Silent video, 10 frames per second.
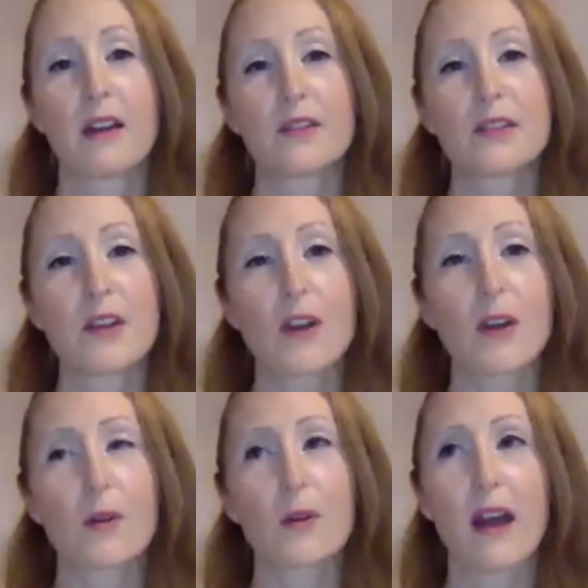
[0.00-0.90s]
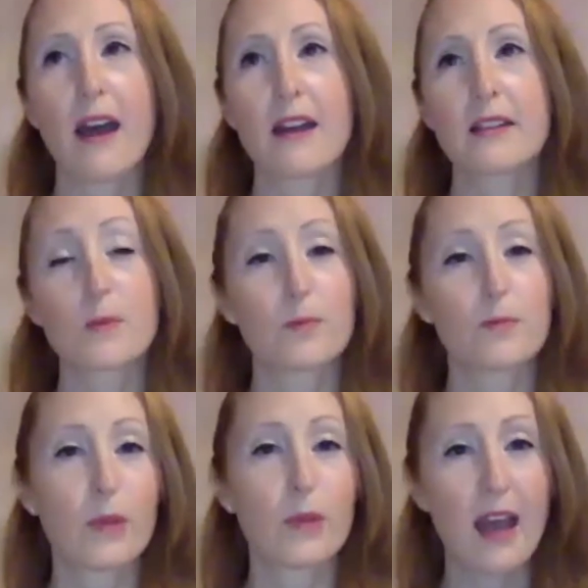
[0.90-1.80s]
So as
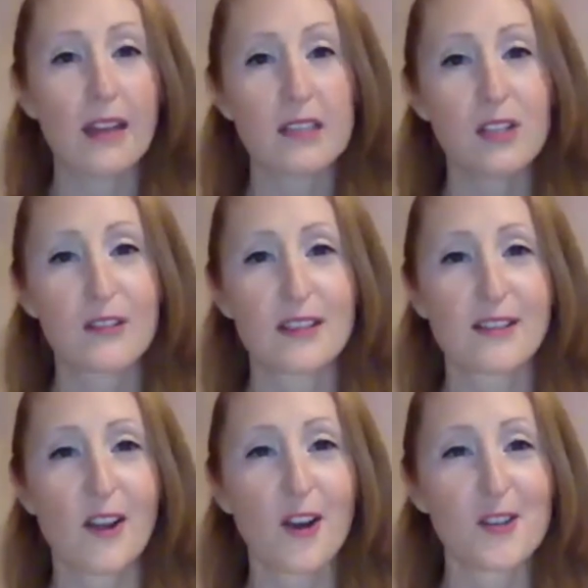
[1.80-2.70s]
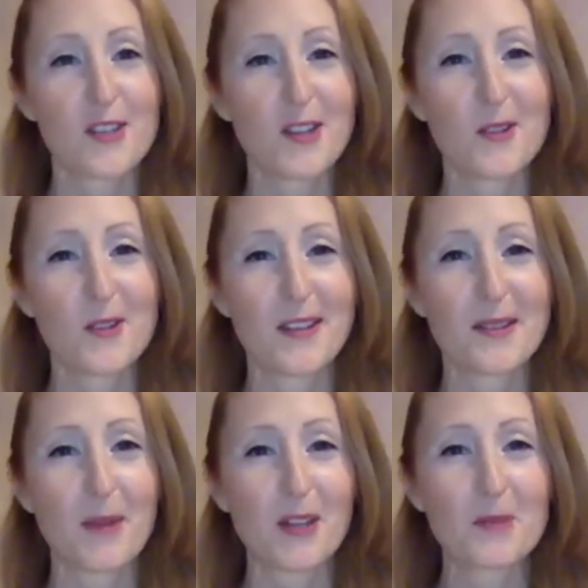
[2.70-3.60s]
we head into this art show that the
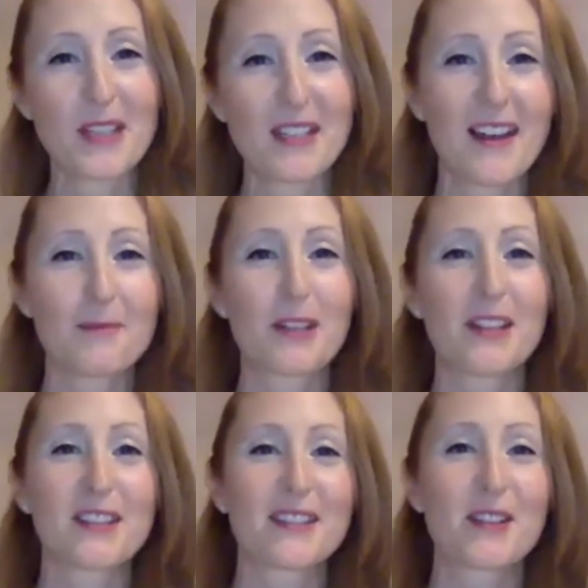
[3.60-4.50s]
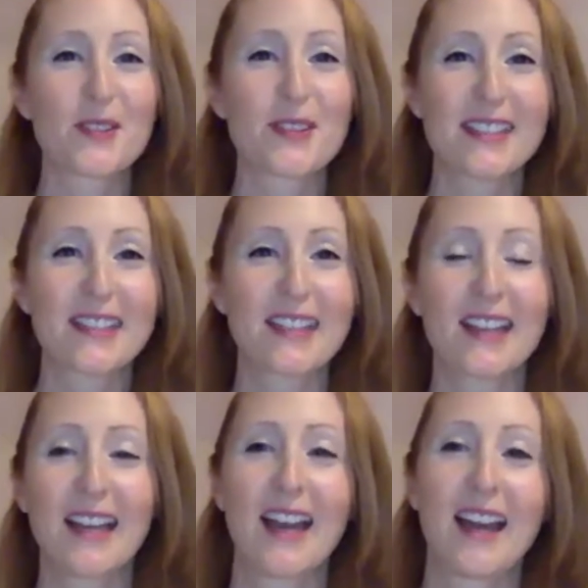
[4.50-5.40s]
Mark Twain Library is hosting,
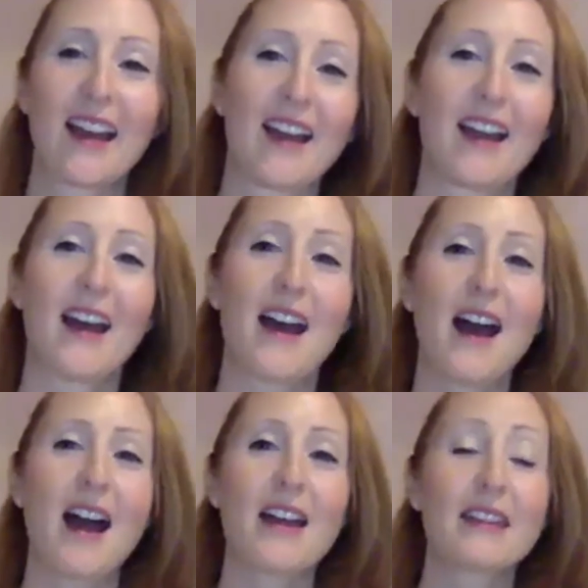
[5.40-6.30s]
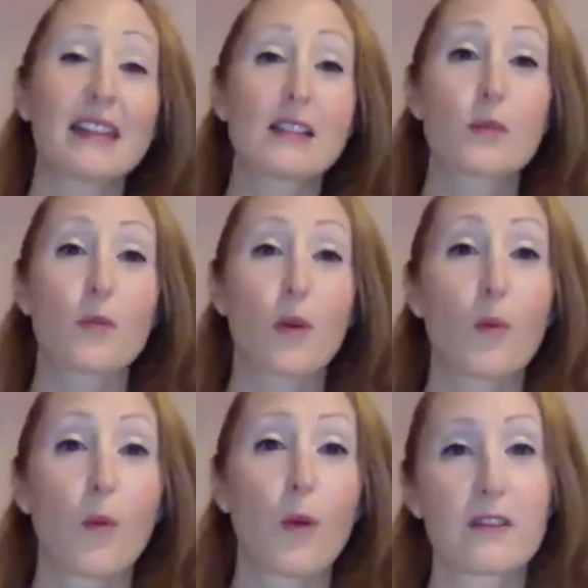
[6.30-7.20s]
I think it's a
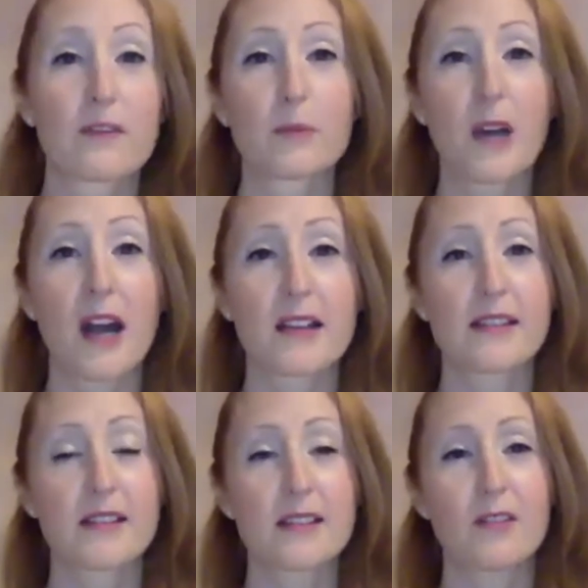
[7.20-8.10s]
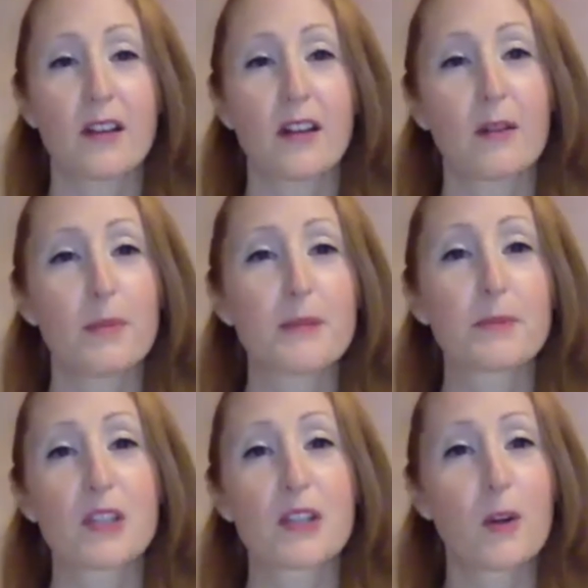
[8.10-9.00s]
wonderful process for people
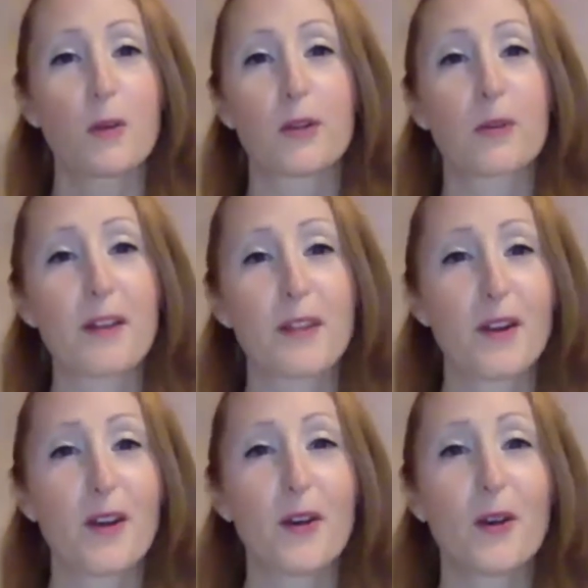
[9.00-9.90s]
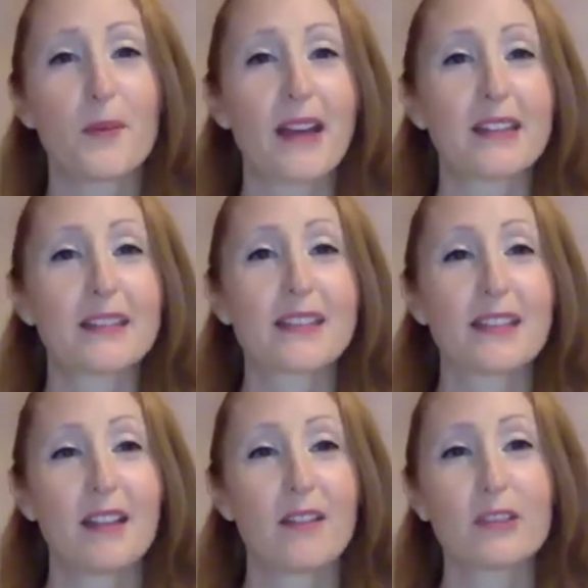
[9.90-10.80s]
to go throughout their home and
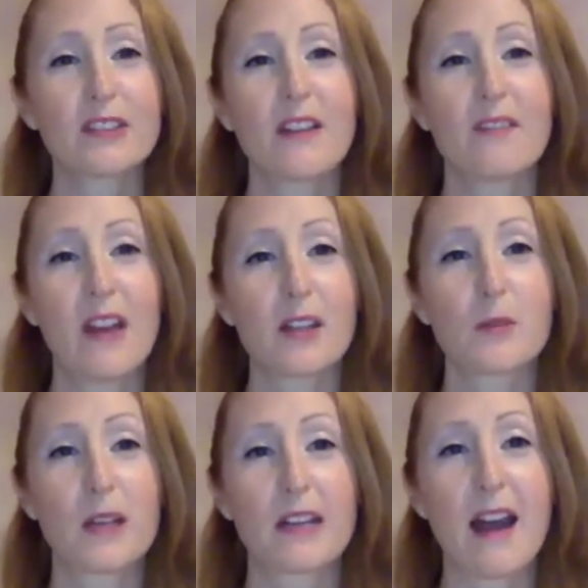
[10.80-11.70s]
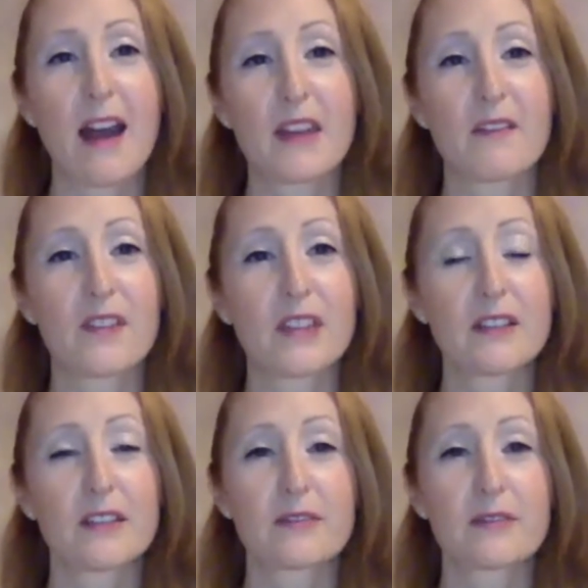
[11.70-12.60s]
really evaluate how they
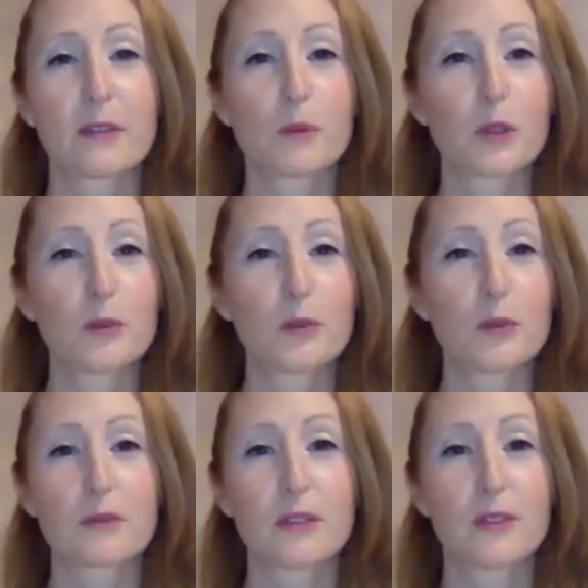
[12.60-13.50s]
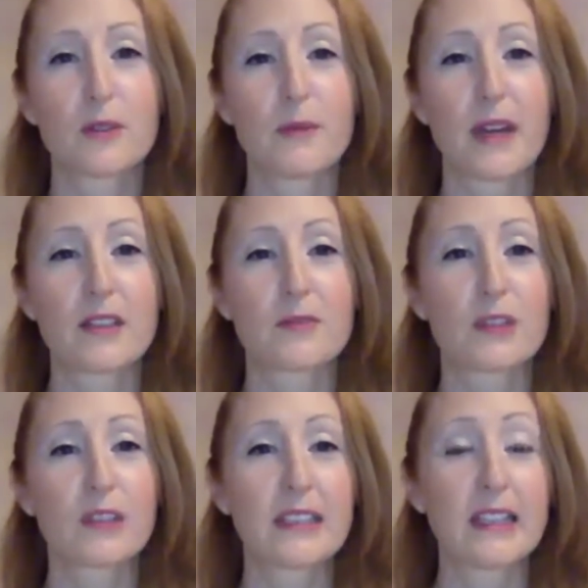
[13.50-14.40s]
feel from room to room, and
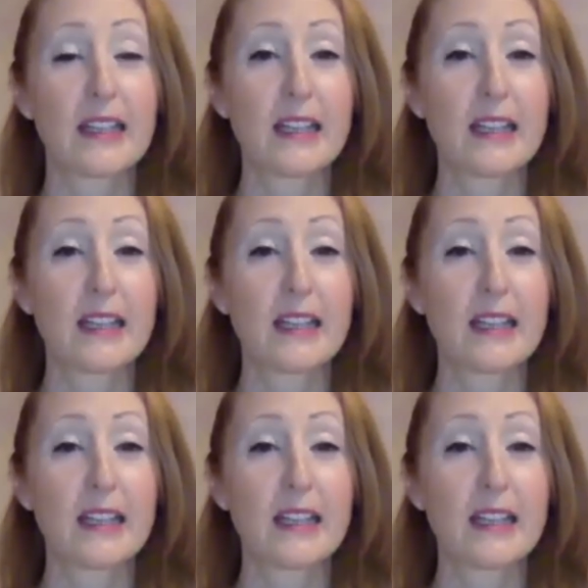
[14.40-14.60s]
really,